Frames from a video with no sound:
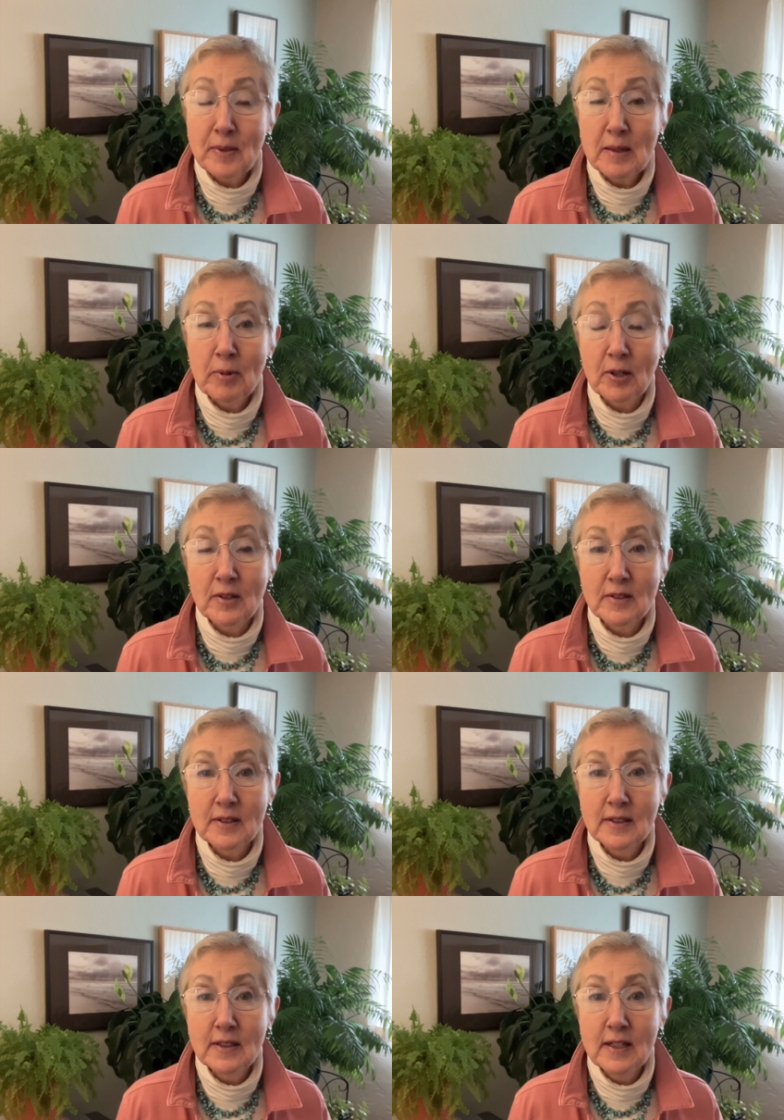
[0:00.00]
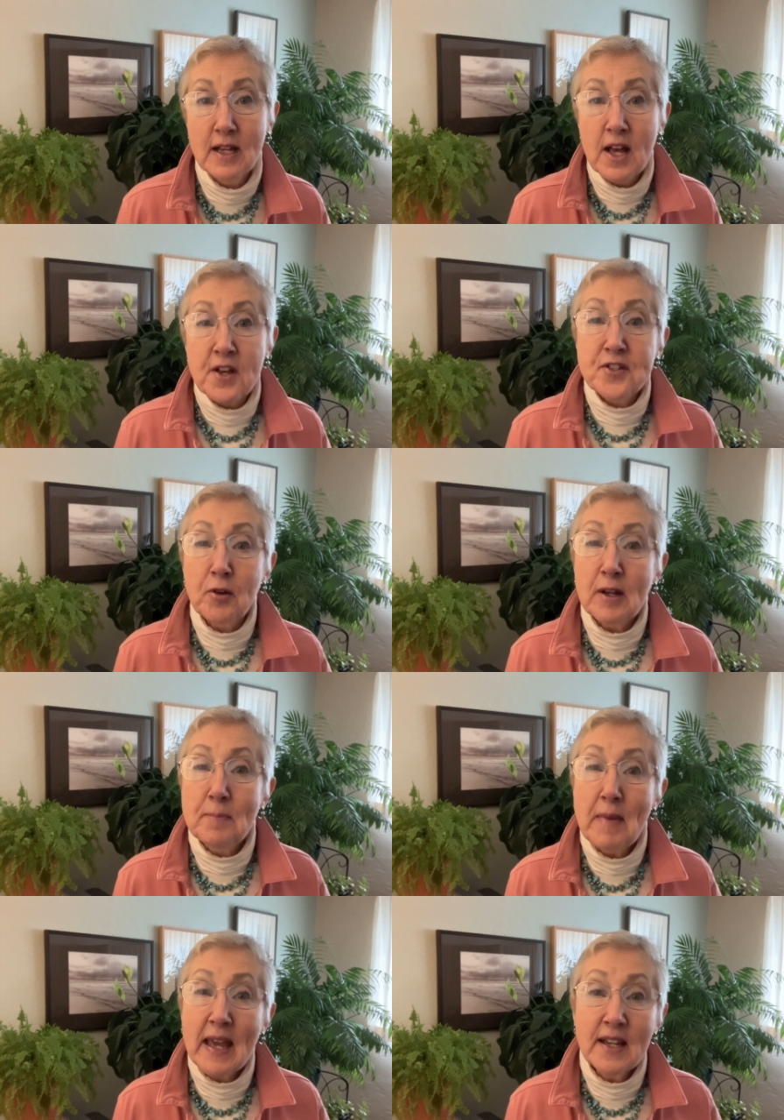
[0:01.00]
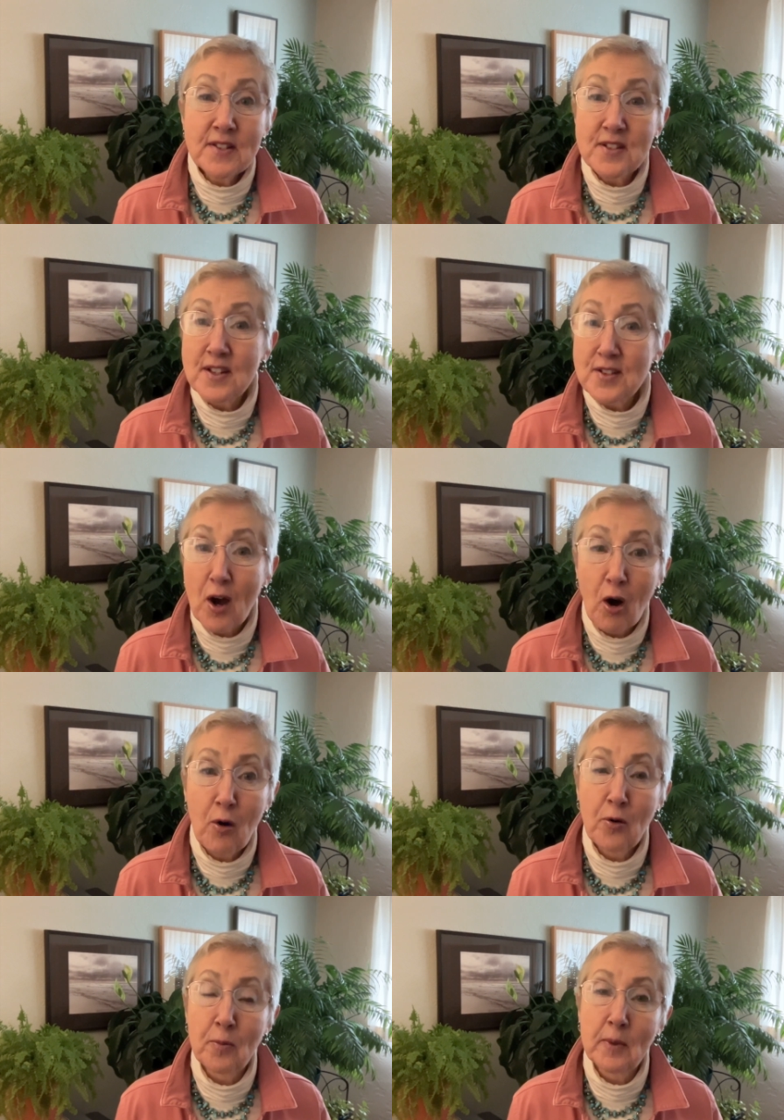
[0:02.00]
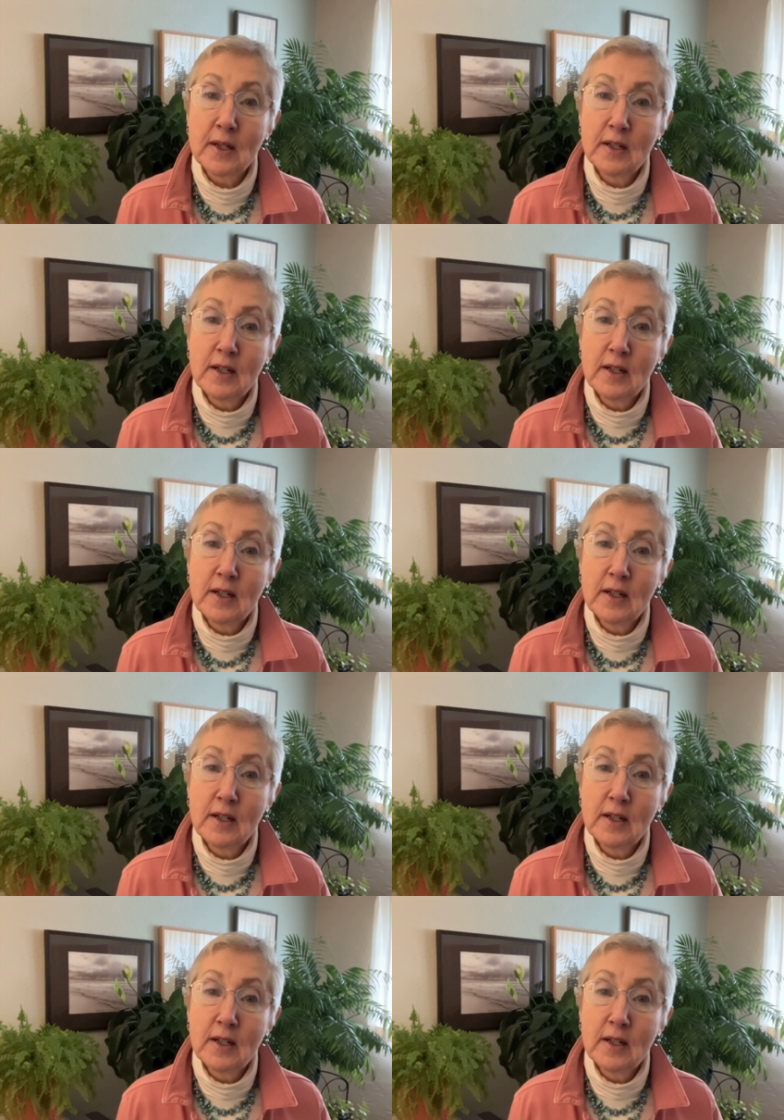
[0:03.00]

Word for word: people. So Emmaus is home.